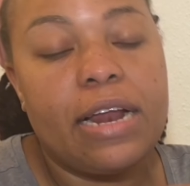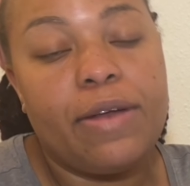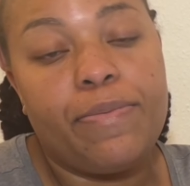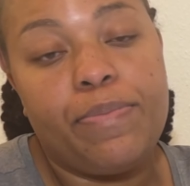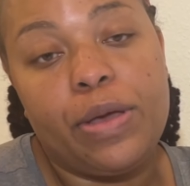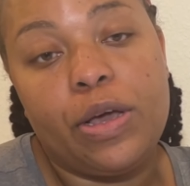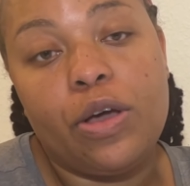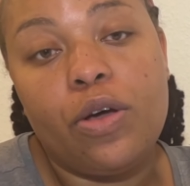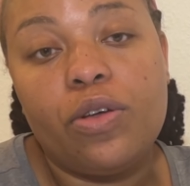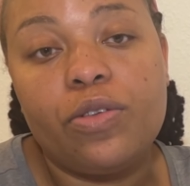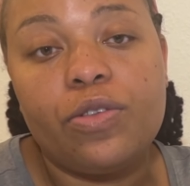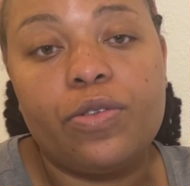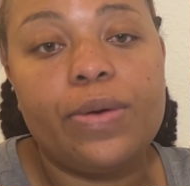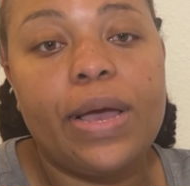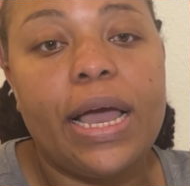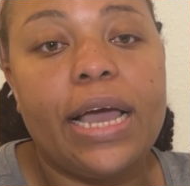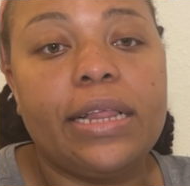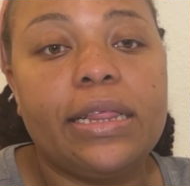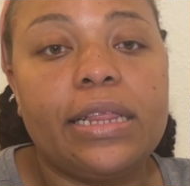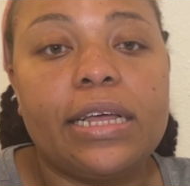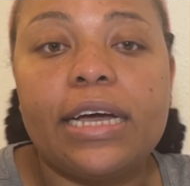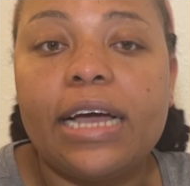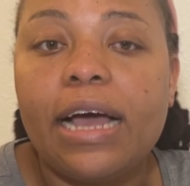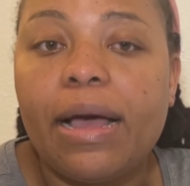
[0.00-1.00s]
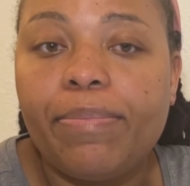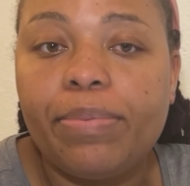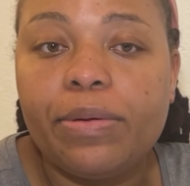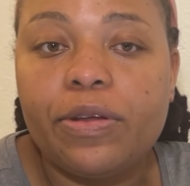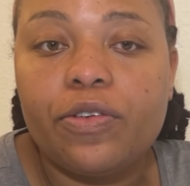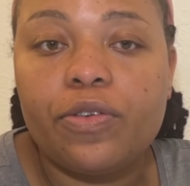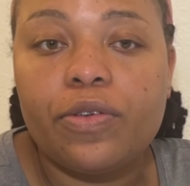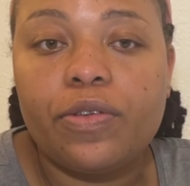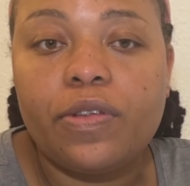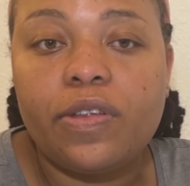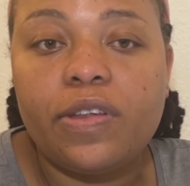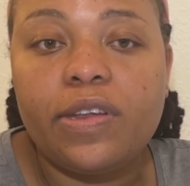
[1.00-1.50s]
And because we are in the
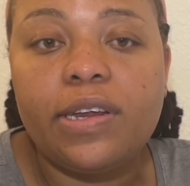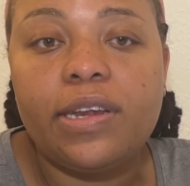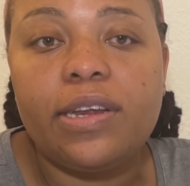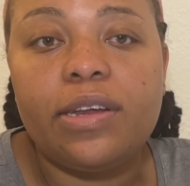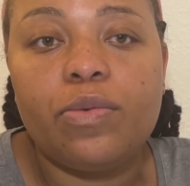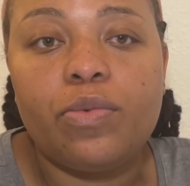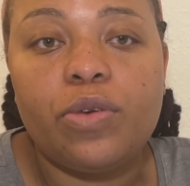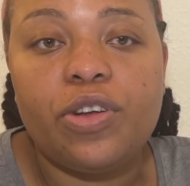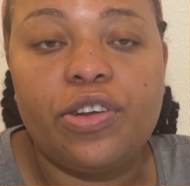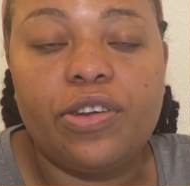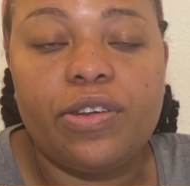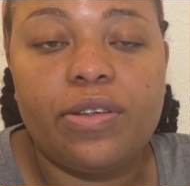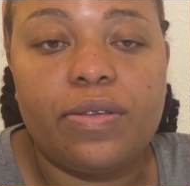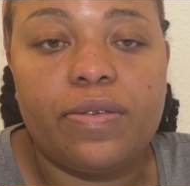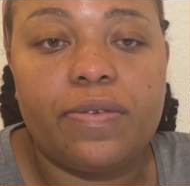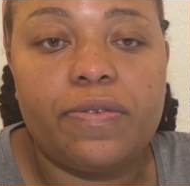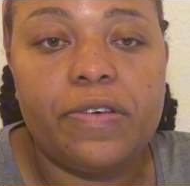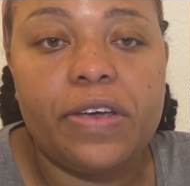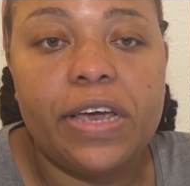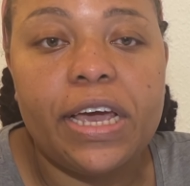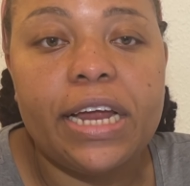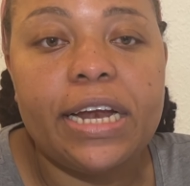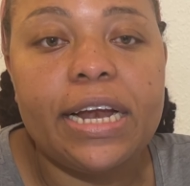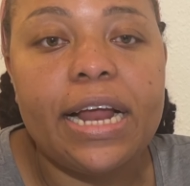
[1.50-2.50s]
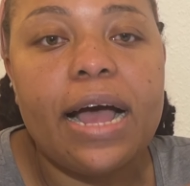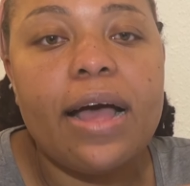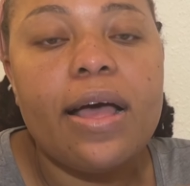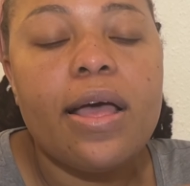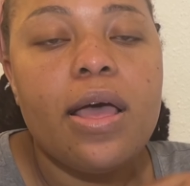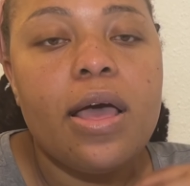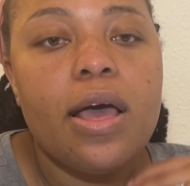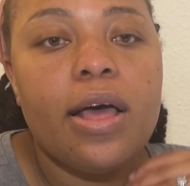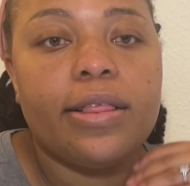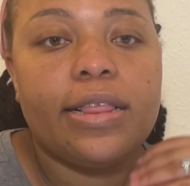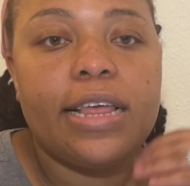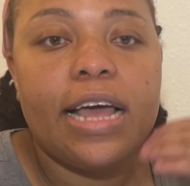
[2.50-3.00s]
capital city, which is Vienna,